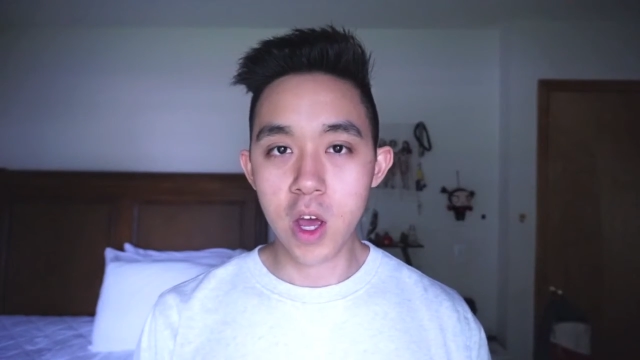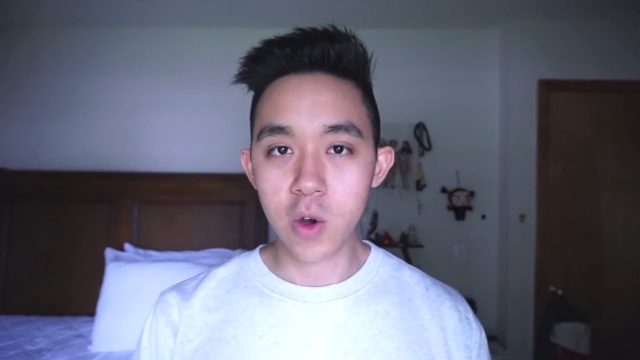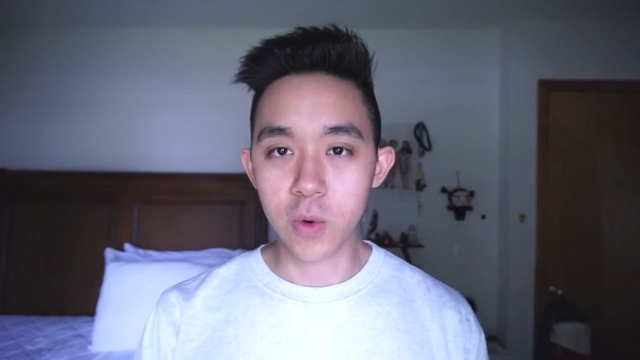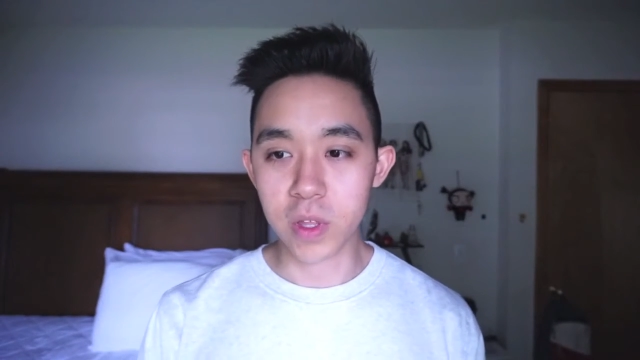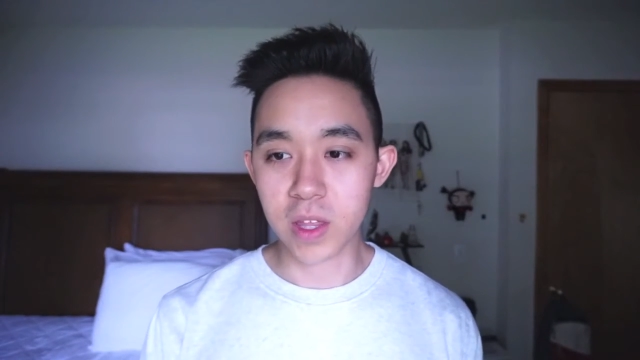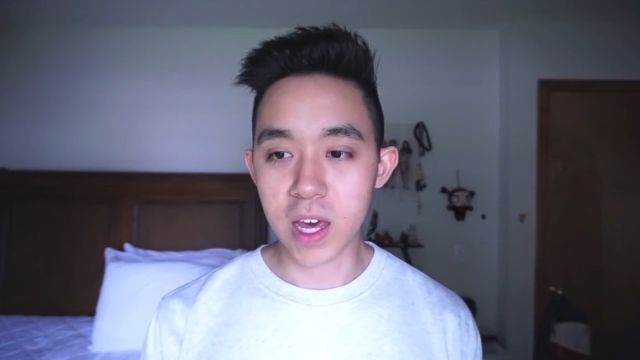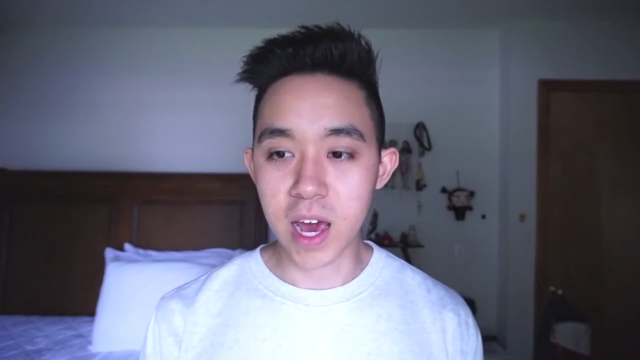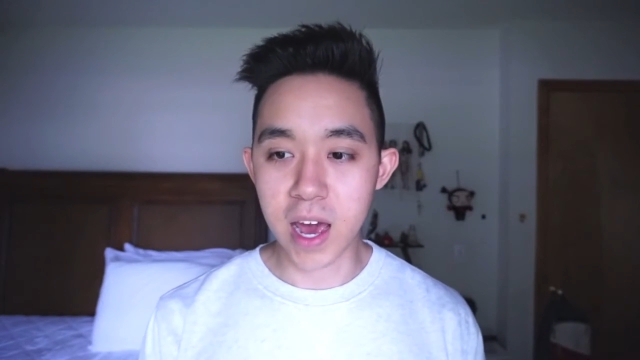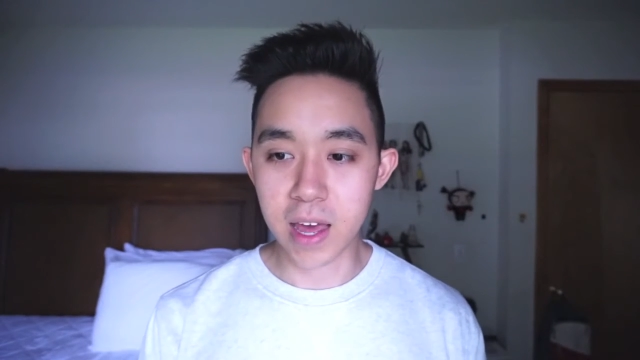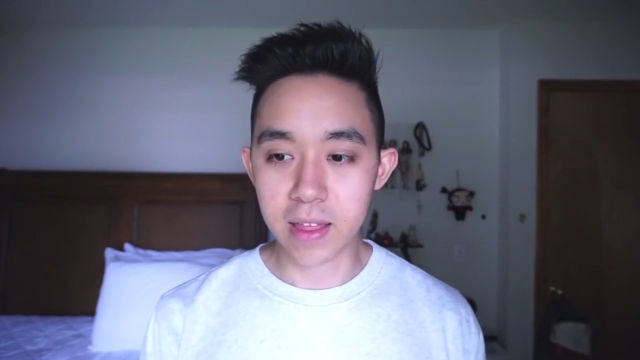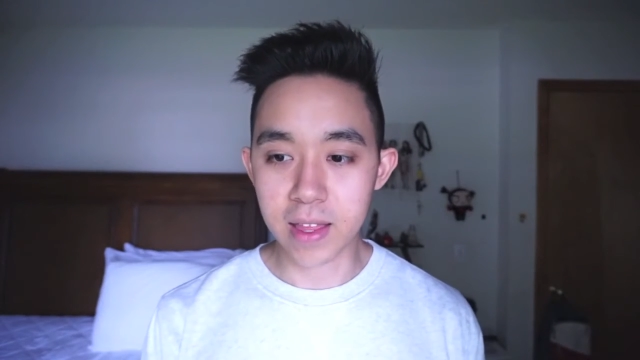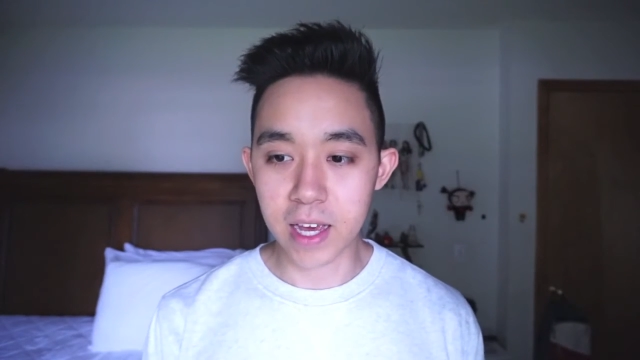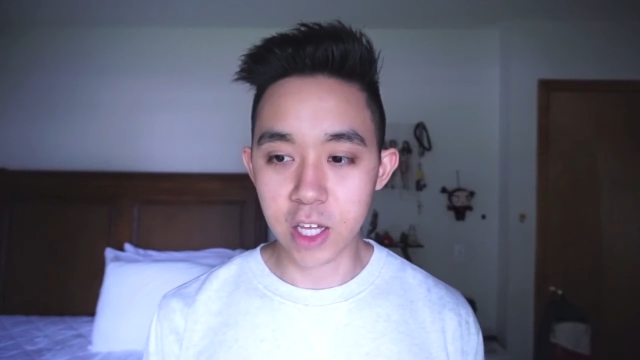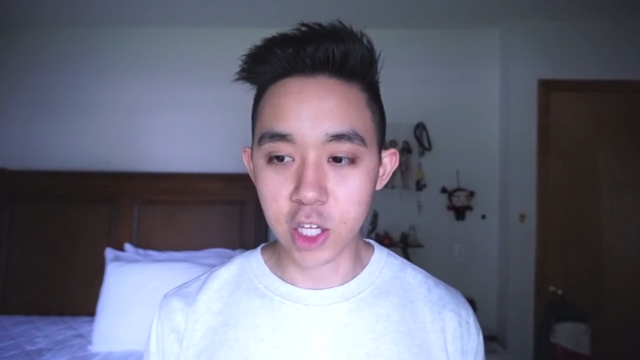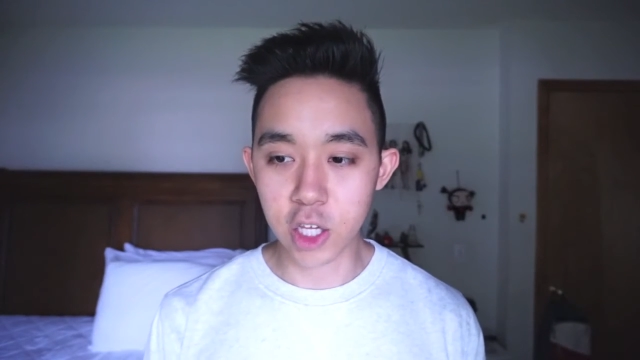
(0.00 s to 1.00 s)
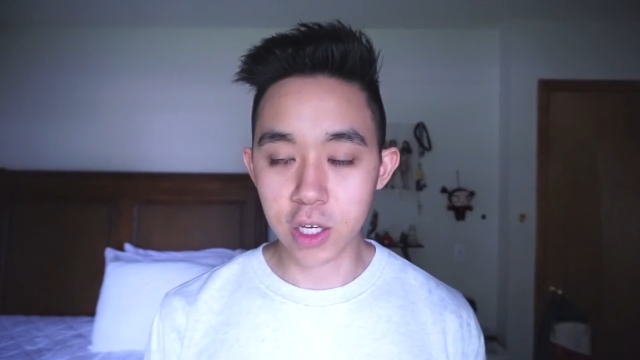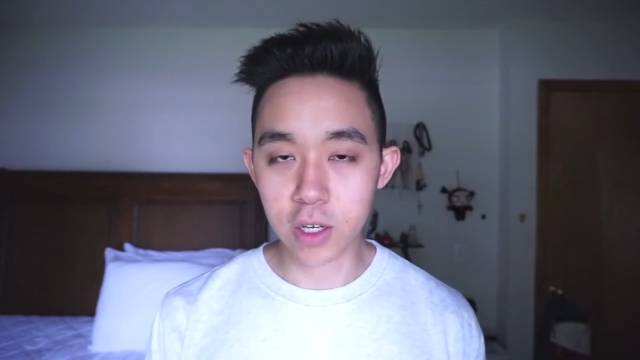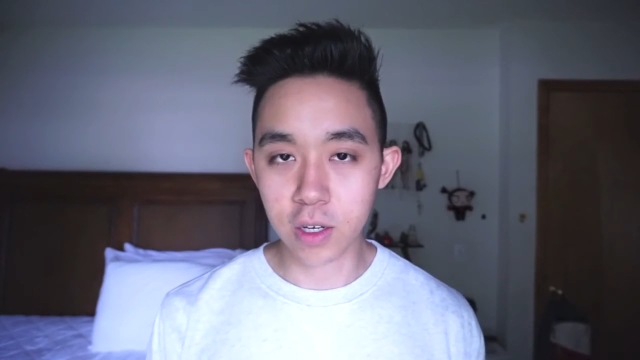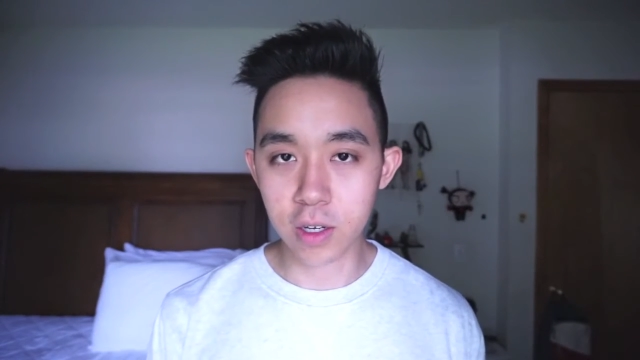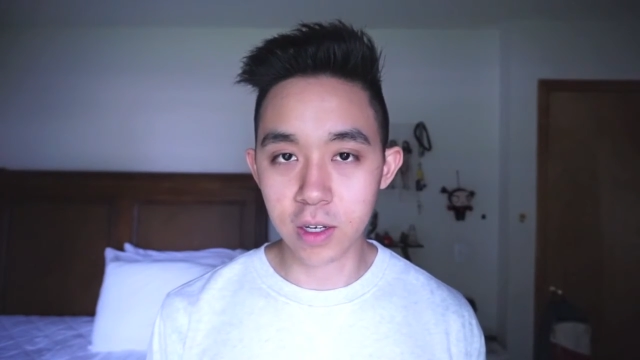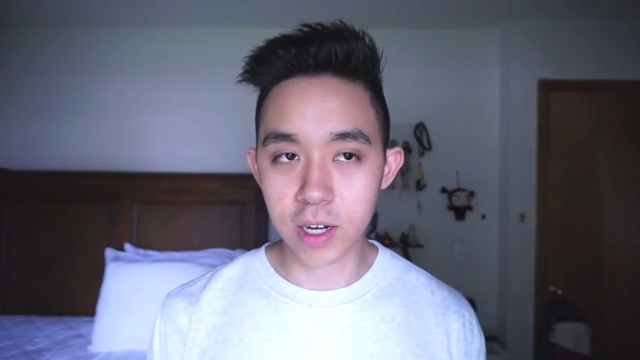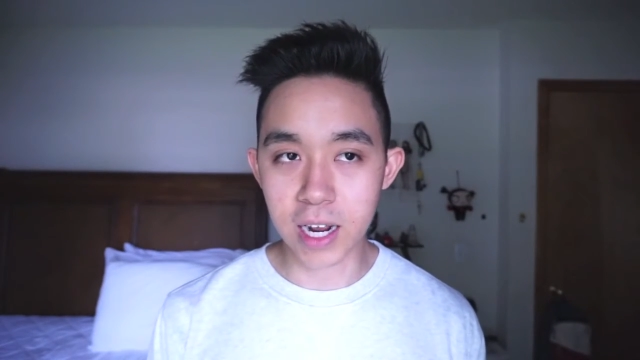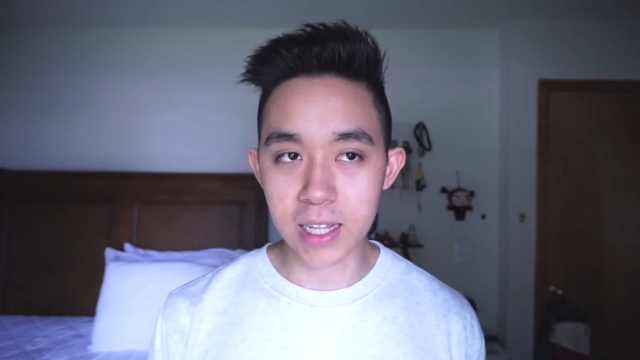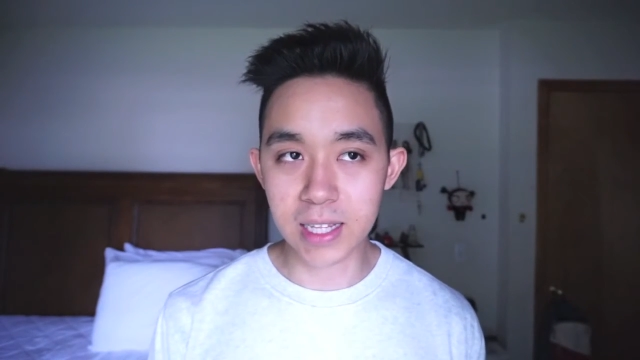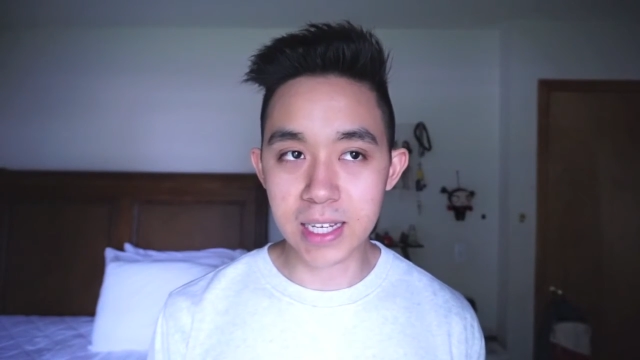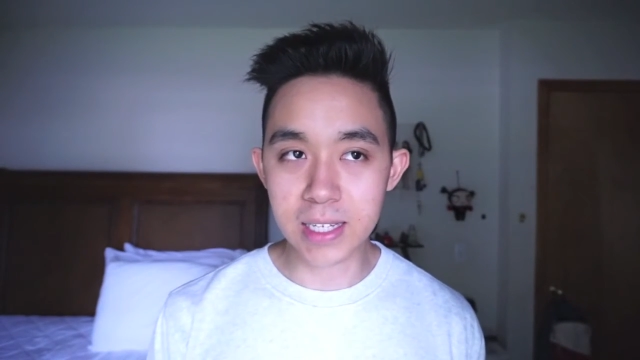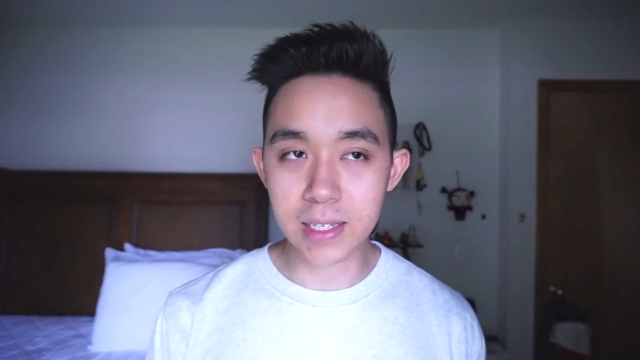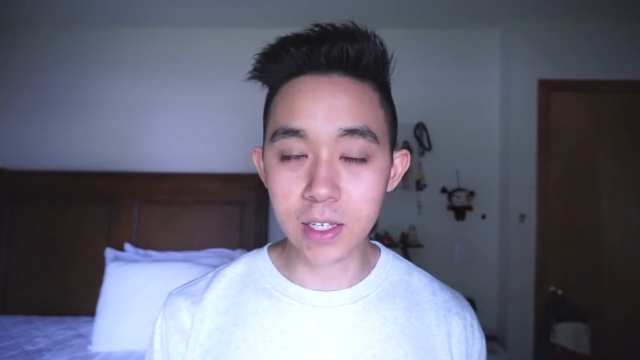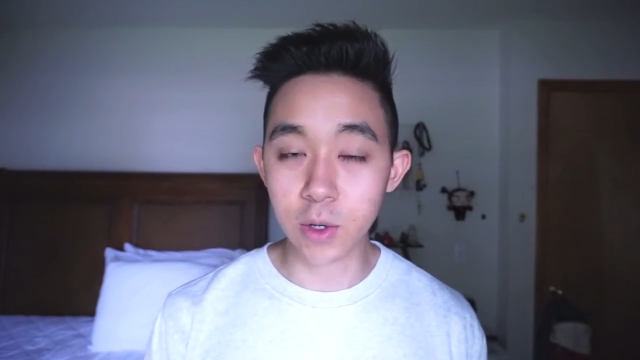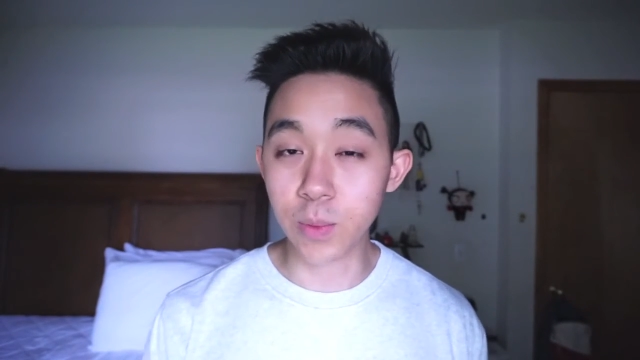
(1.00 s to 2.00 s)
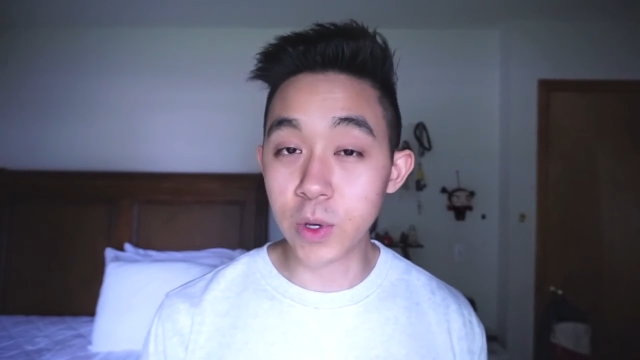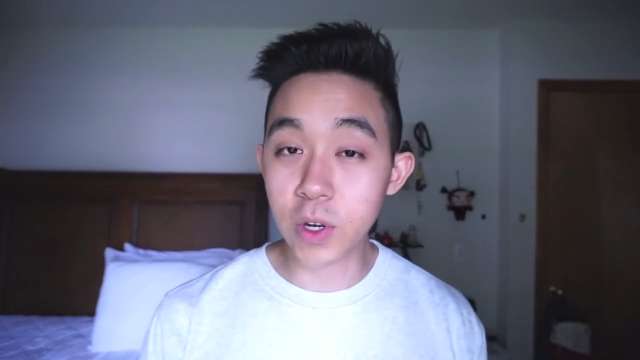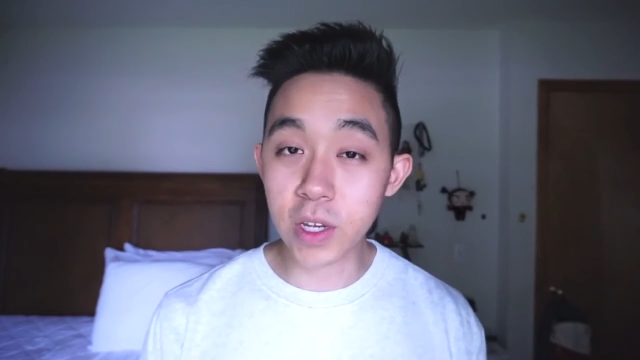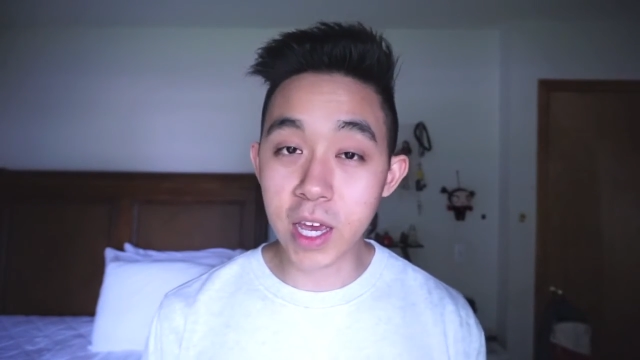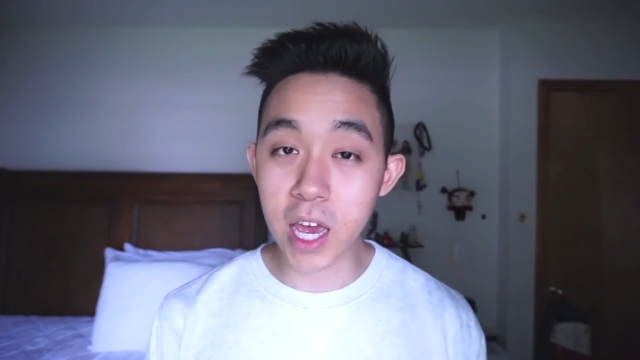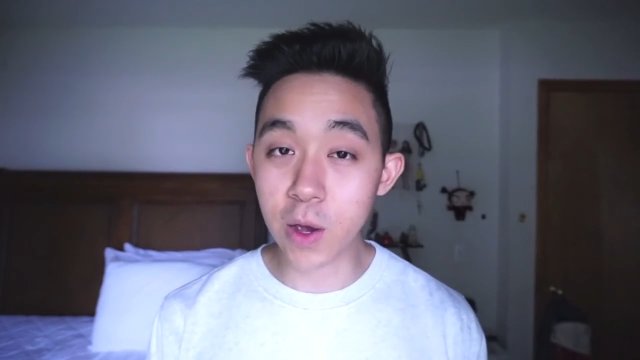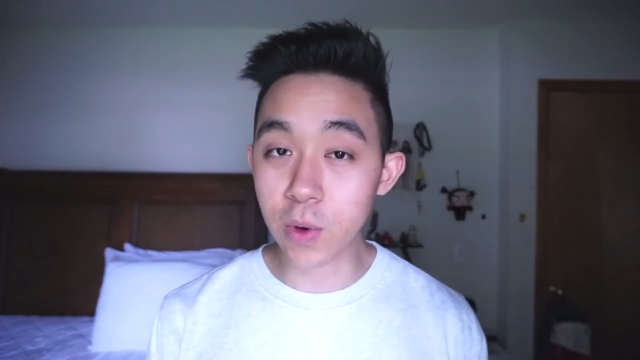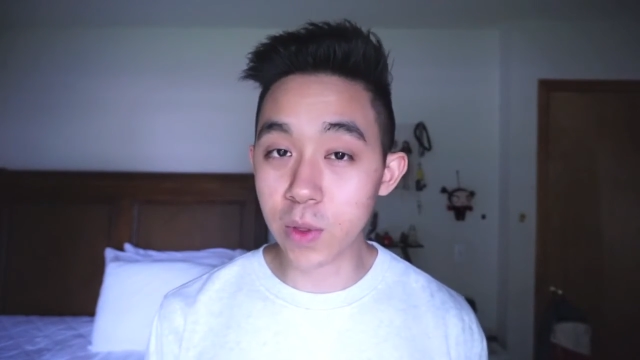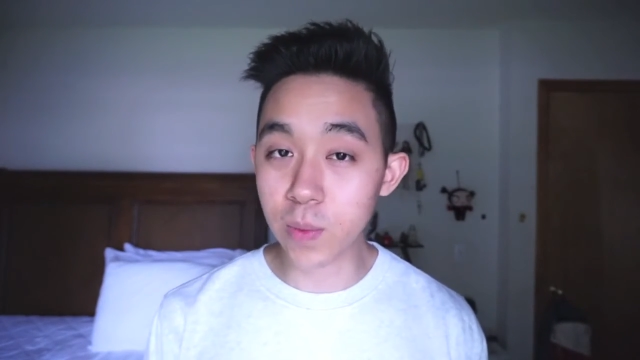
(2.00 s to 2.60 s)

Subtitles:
with that and that she could at least communicate with